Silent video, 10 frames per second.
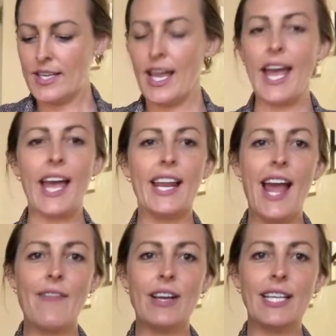And I
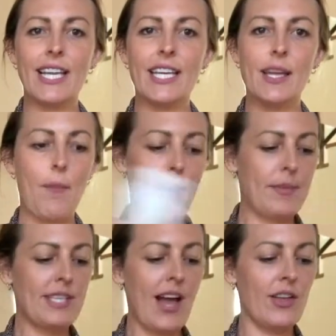have a clean paper
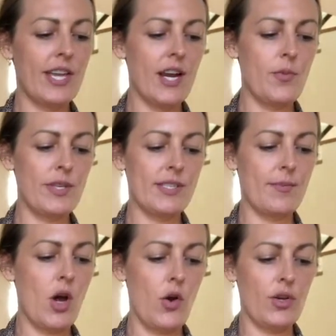towel here with some
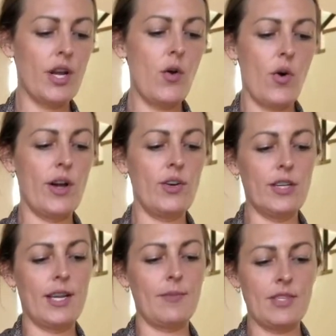coconut oil,
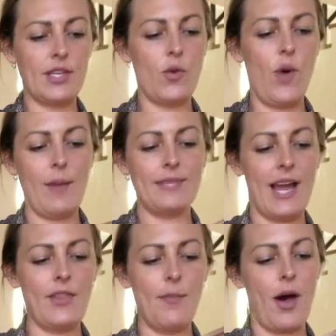and I'm just gonna wipe
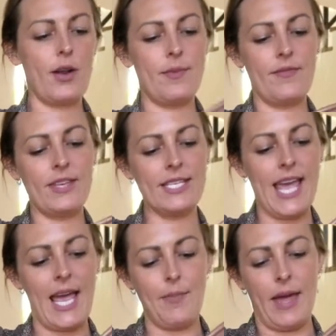down the bottom of this
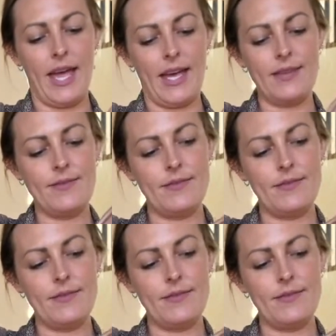cake pan.